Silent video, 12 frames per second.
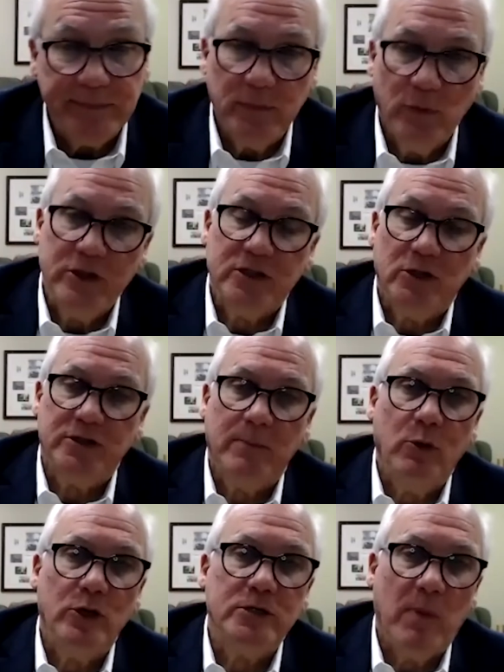we still see
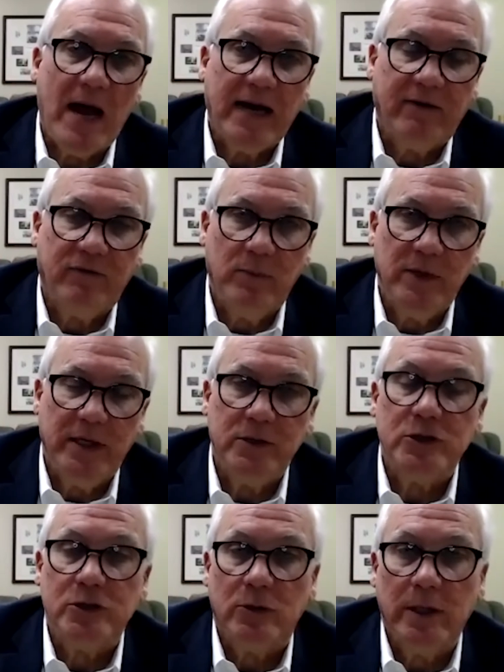pushback from the
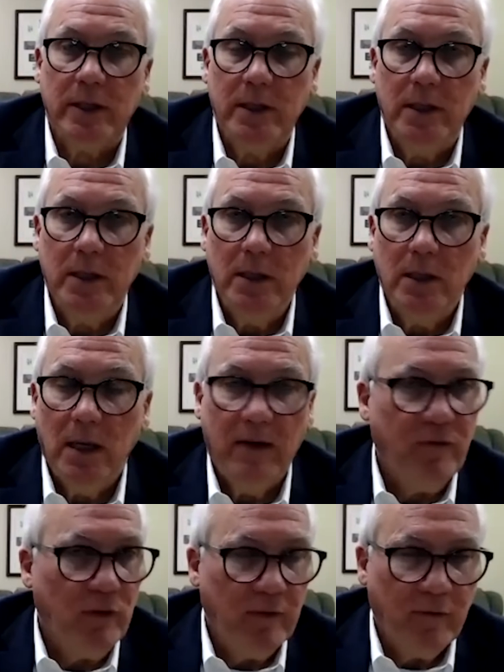industry
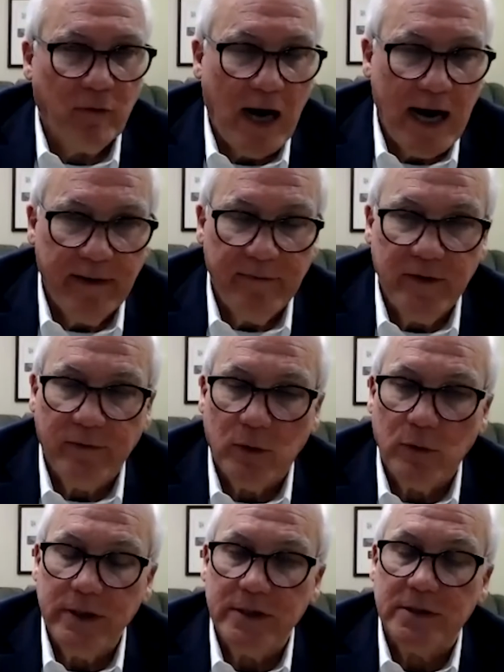for a variety of different
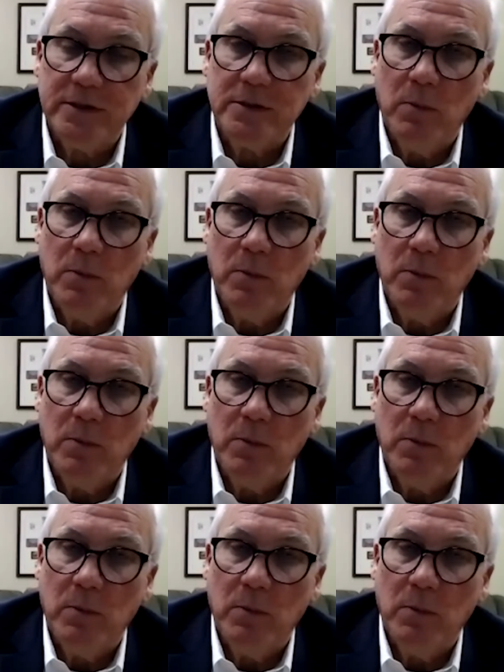reasons.